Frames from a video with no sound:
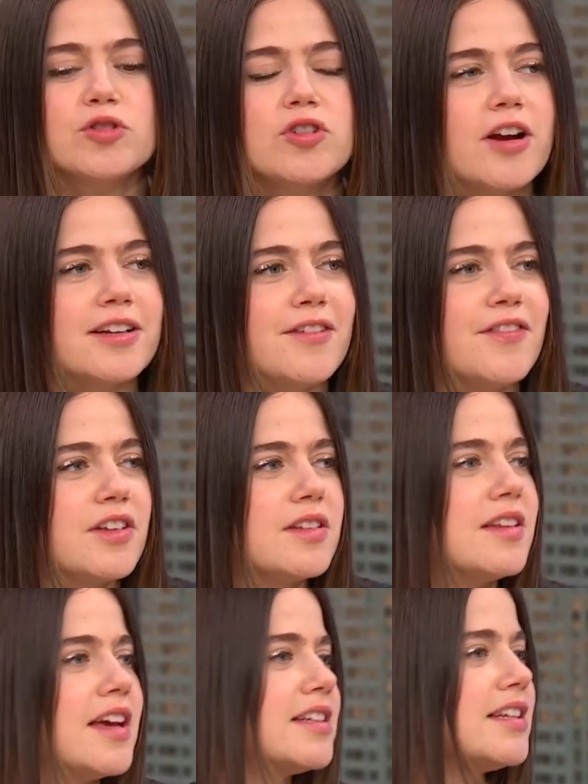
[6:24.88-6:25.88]
you're starting to feel
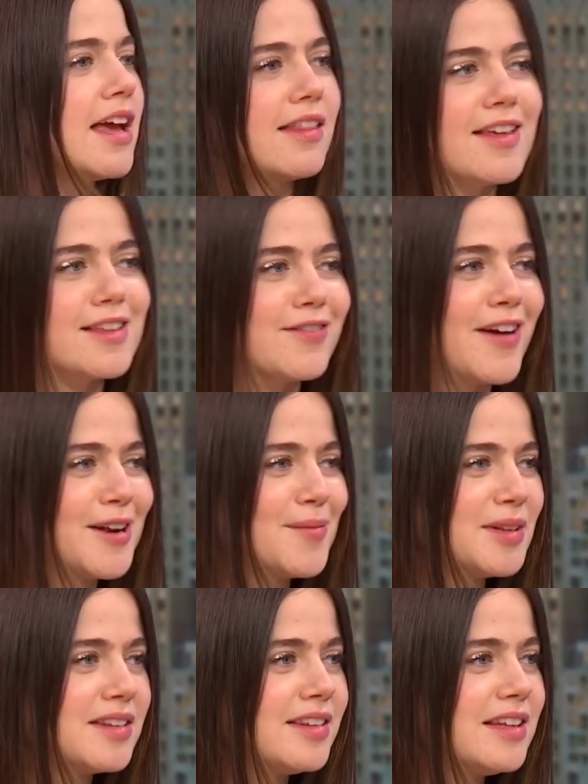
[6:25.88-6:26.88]
sick, take yeah. this
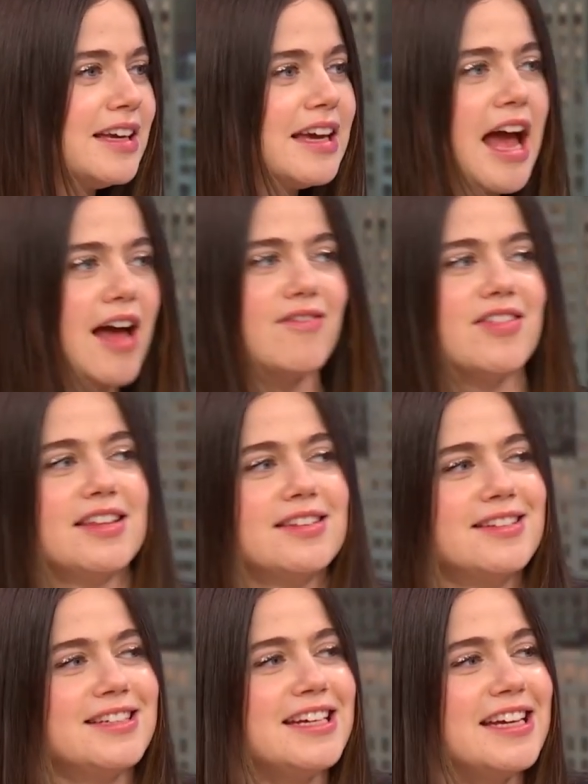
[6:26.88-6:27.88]
vitamin C, have this
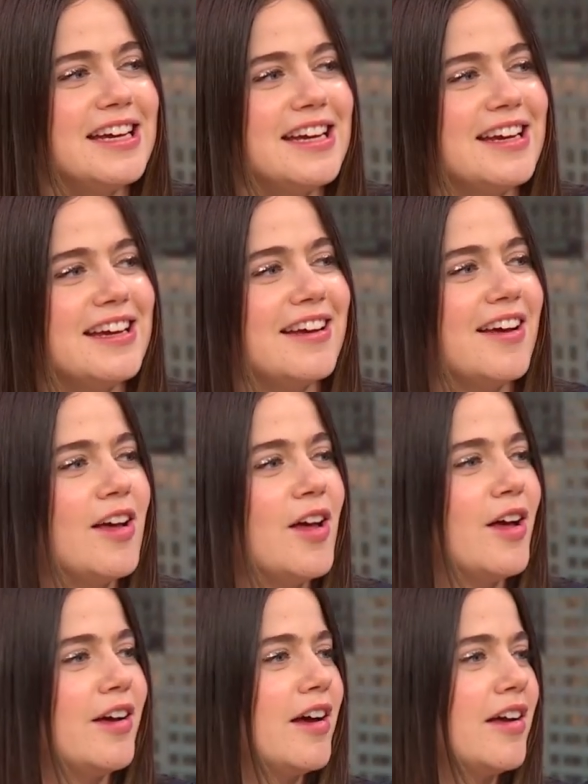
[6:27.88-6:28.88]
tea.
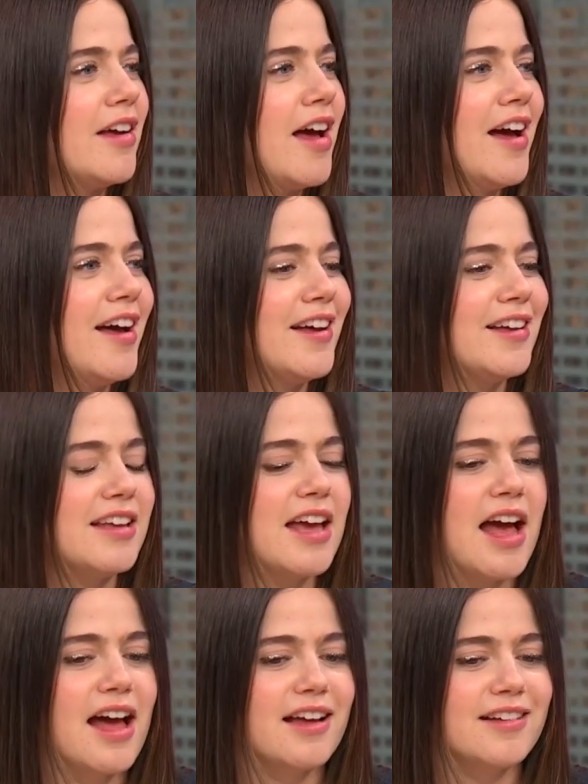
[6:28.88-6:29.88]
I need uh, to know. Uh,
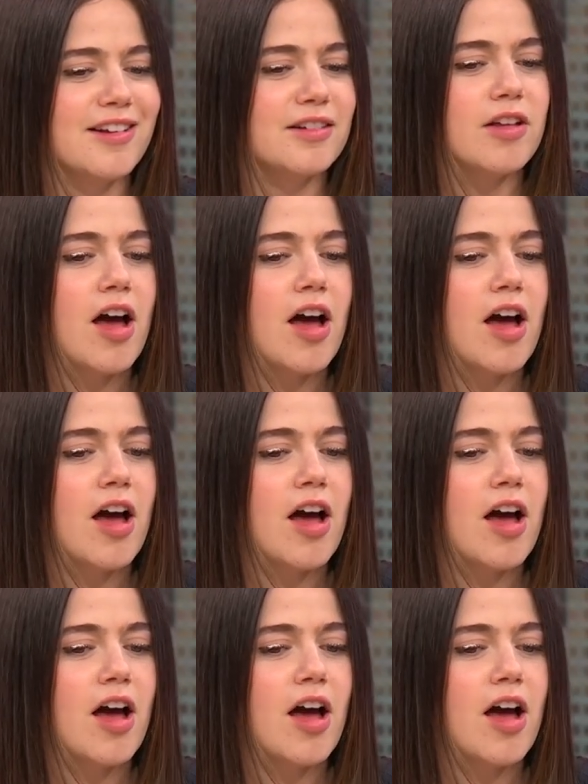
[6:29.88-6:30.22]
yeah. yeah. a